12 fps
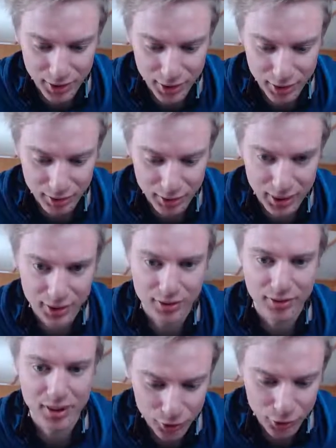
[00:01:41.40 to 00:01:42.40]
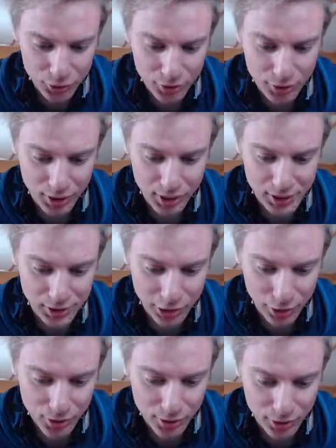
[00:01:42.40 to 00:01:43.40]
here? Clans. If you go to clans
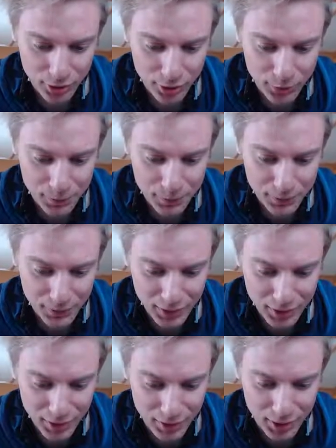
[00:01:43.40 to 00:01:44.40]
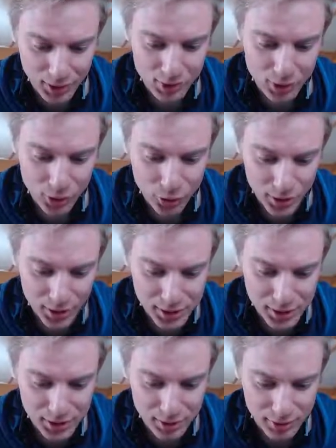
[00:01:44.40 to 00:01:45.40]
and local, that's the
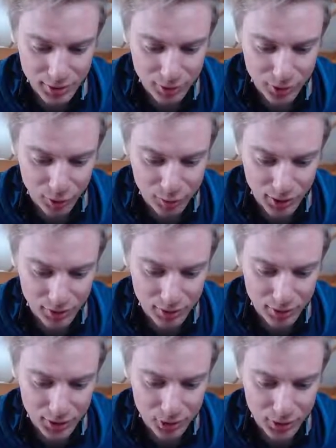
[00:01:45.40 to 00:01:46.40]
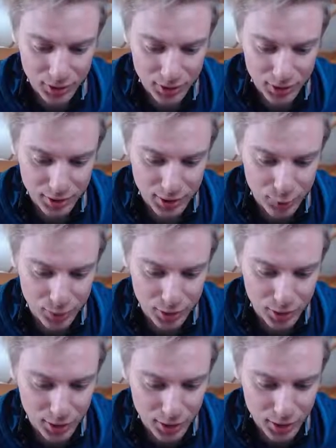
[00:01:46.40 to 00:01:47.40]
US, even though I'm not in the US
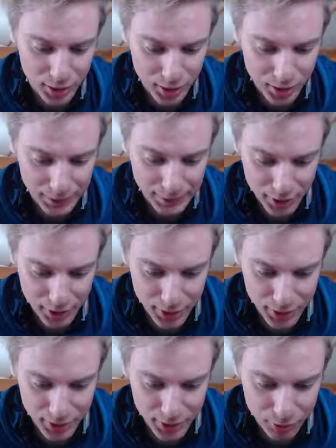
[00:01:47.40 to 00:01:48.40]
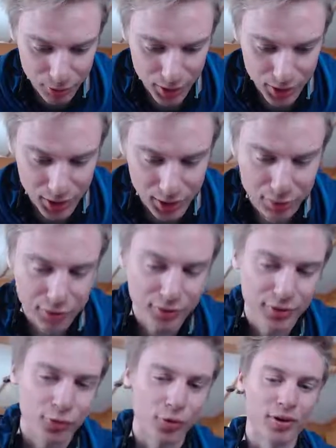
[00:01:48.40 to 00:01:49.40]
anymore. There it is,
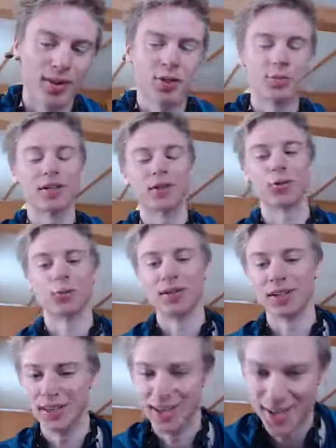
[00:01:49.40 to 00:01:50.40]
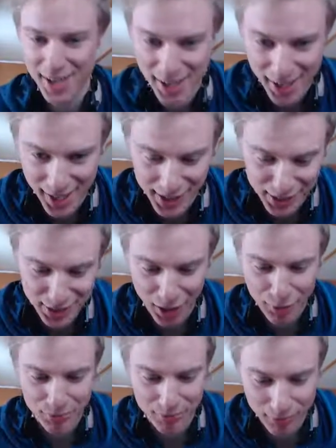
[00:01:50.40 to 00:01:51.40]
154th. That's pretty cool, being the
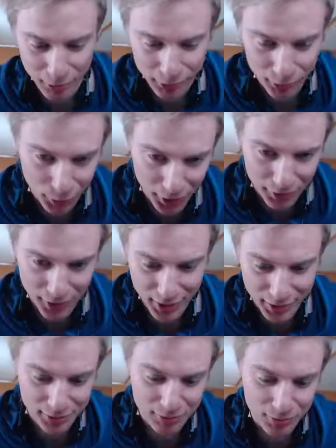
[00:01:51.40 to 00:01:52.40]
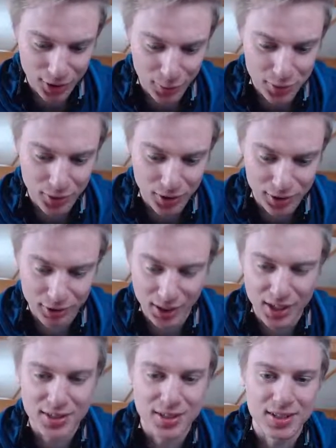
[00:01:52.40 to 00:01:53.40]
top, well, one of the top 200
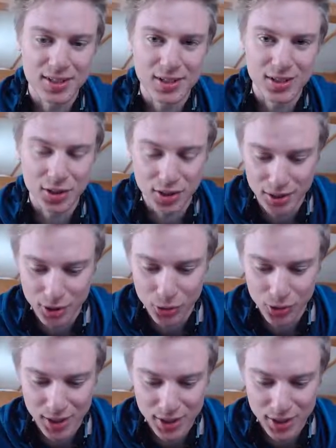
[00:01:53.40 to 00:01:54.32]
clans in the